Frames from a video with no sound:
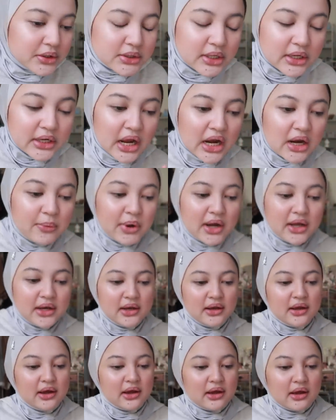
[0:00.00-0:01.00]
Sekarang nak ada buat
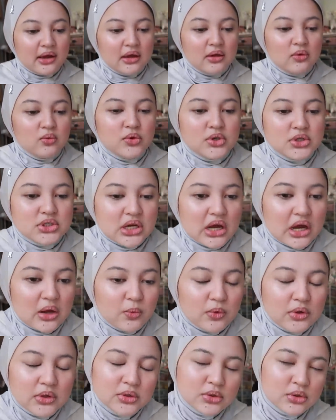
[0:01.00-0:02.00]
kening eye, which I
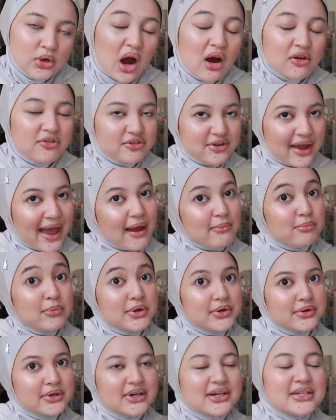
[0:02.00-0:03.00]
will do off
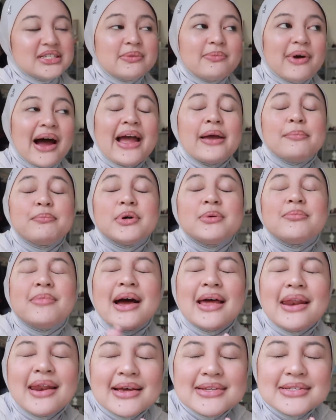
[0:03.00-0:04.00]
camera sebab I
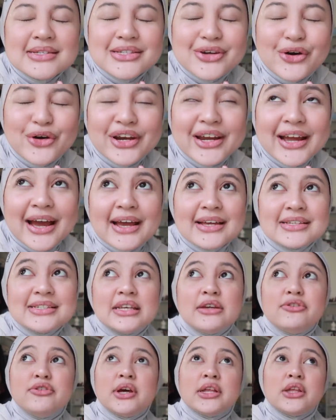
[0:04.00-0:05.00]
pemalas. Sorry guys,
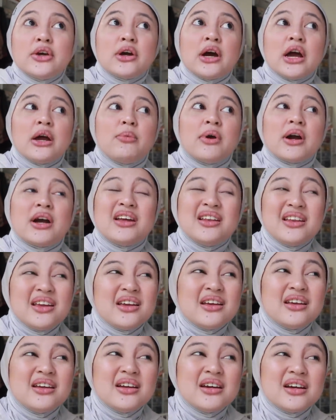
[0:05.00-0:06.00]
if you nak tengok I buat
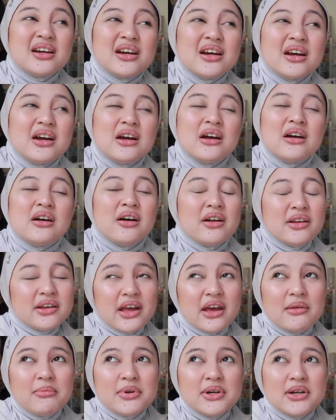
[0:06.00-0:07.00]
kening on
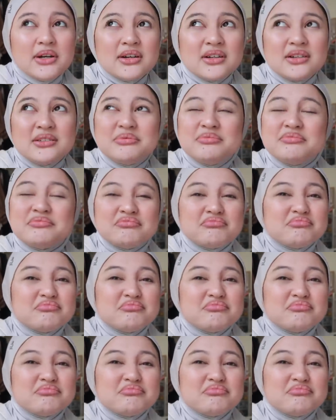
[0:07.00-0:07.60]
camera,